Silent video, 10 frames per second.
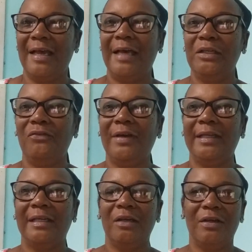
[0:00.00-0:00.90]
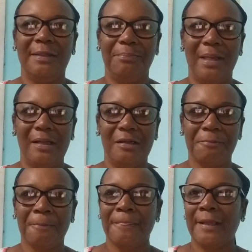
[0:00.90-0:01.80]
And don't forget to click on the bell
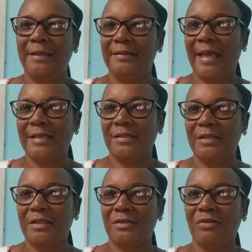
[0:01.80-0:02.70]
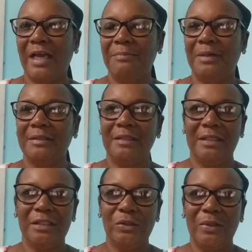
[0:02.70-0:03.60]
next to the subscribe button.
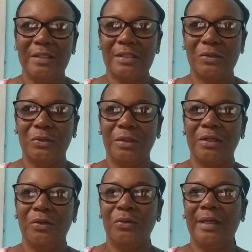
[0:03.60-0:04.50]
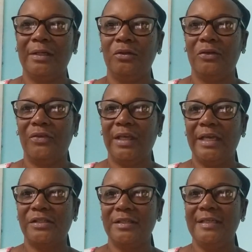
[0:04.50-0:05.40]
In doing so, get a
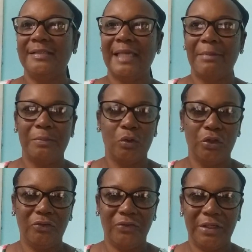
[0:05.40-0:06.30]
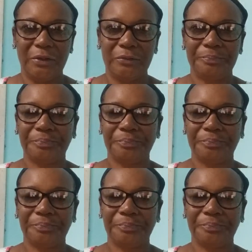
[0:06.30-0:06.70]
notification each time I upload a new video.